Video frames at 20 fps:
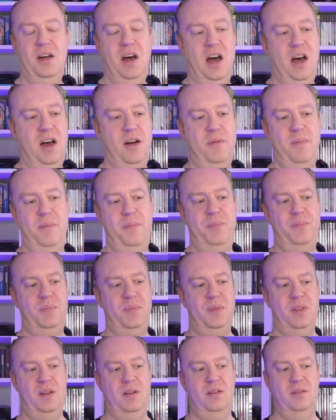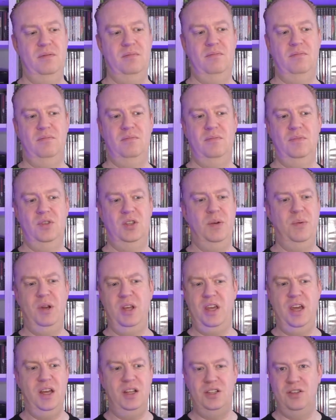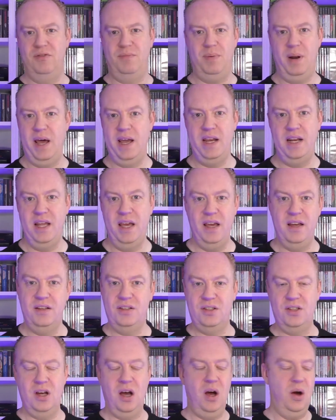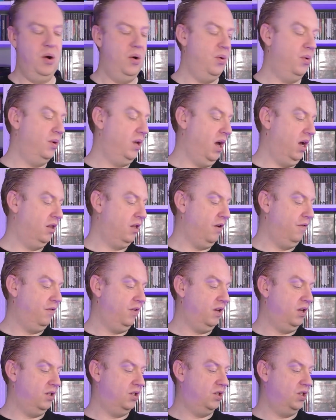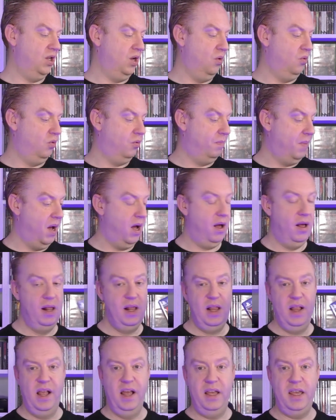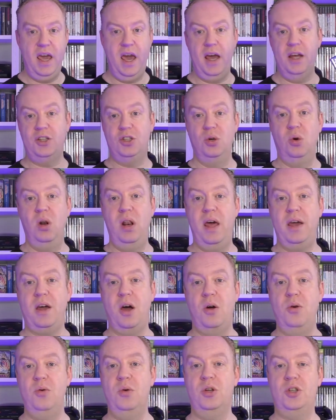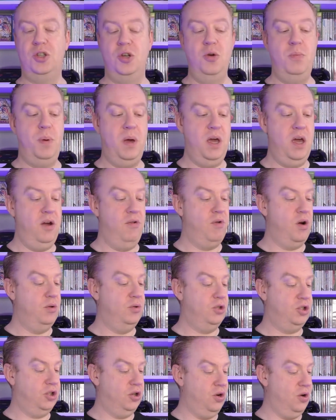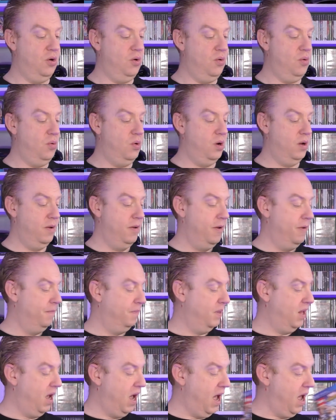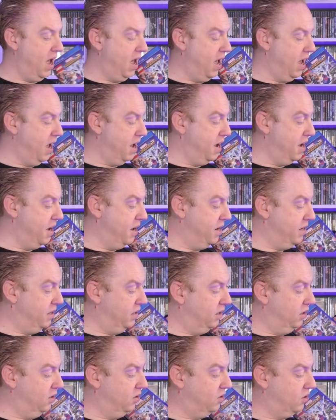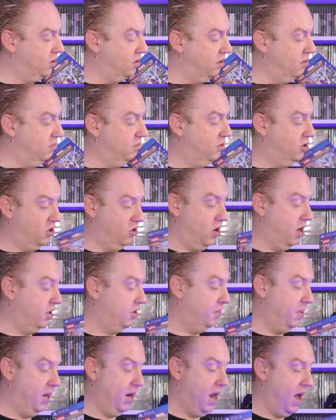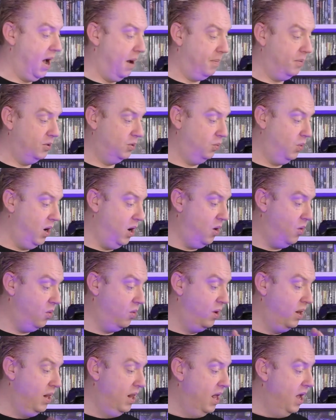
um, some of the kids have played it. So, yeah, I don't think it's sealed. But, yeah, I saw Lego Superheroes 2 and decided to pick that up as well.